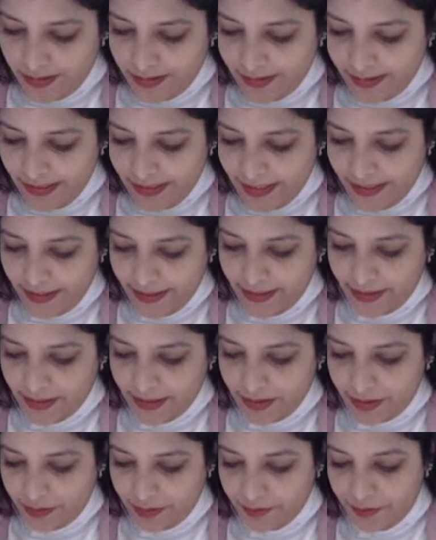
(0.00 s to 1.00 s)
Rate
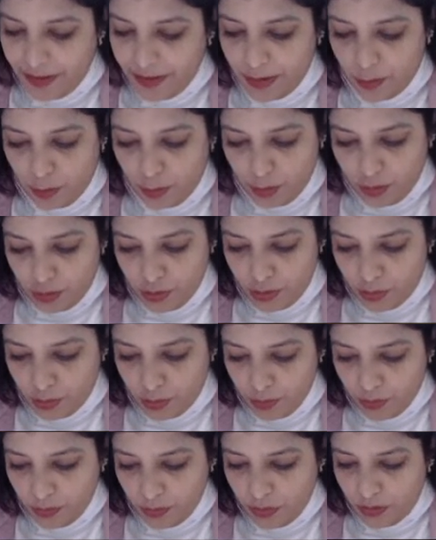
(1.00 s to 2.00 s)
we don't know,
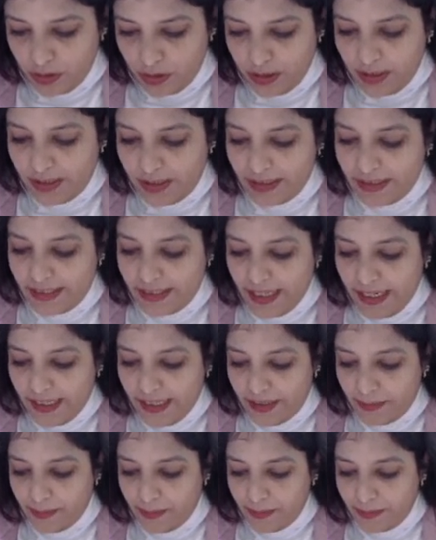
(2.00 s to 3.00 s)

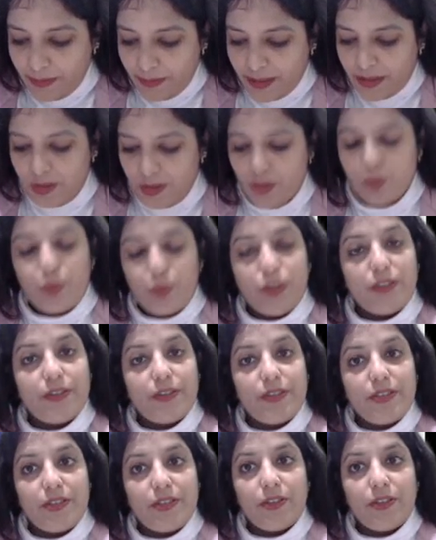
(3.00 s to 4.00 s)
time is 2 years.